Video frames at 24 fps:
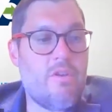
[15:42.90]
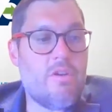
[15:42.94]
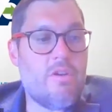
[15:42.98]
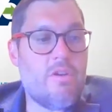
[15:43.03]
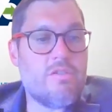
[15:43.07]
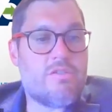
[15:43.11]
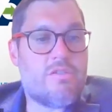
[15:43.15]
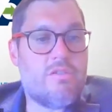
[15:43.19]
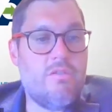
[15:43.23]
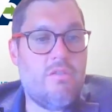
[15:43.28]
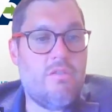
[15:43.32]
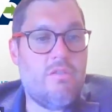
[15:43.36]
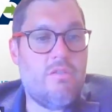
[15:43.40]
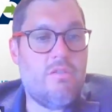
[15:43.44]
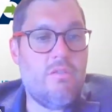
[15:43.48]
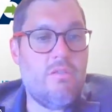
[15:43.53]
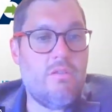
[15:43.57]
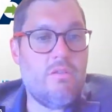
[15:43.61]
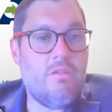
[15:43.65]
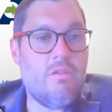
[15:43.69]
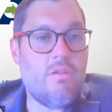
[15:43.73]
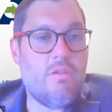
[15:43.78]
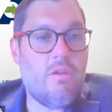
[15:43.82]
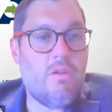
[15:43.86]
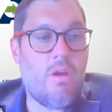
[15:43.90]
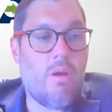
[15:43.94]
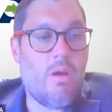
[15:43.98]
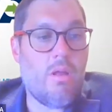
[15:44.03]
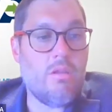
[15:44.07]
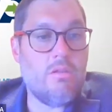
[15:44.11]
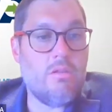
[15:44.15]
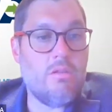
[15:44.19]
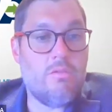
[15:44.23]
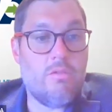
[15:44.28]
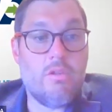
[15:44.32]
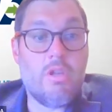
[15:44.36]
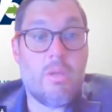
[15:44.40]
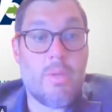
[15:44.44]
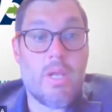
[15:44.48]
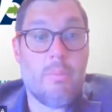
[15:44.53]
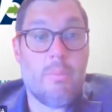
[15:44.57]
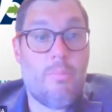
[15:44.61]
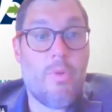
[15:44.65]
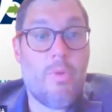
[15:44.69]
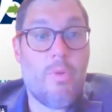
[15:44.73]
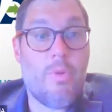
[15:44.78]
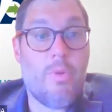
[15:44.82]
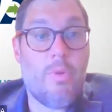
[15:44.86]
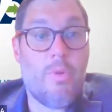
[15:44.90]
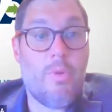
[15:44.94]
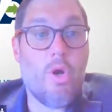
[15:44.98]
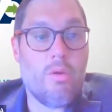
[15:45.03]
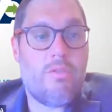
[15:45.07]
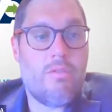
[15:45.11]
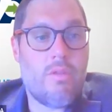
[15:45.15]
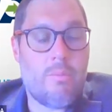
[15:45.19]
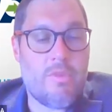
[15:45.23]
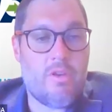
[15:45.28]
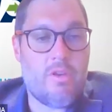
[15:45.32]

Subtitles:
I mean, there's a little bit of both.